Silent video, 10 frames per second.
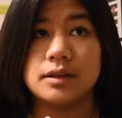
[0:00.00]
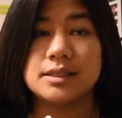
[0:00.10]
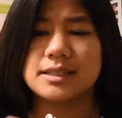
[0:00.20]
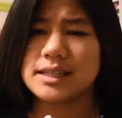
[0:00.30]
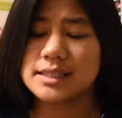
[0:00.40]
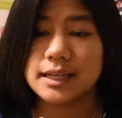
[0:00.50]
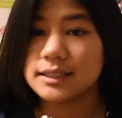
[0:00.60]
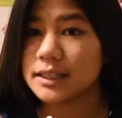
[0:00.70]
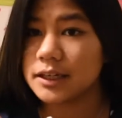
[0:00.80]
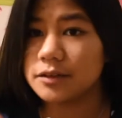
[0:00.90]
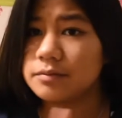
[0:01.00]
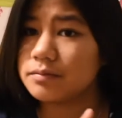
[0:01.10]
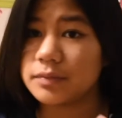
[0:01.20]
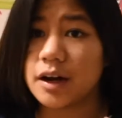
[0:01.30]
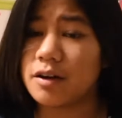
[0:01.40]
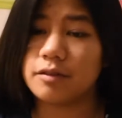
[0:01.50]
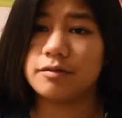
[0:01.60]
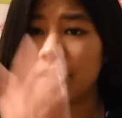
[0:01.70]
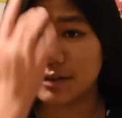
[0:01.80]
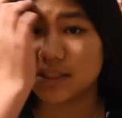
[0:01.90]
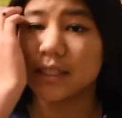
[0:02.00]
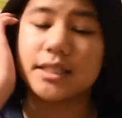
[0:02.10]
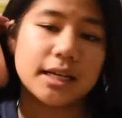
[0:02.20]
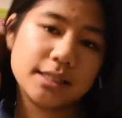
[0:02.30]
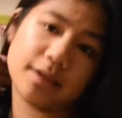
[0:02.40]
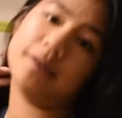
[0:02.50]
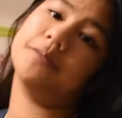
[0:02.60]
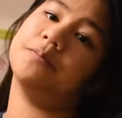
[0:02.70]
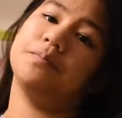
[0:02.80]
6 days ago, about 5 or 6 days ago.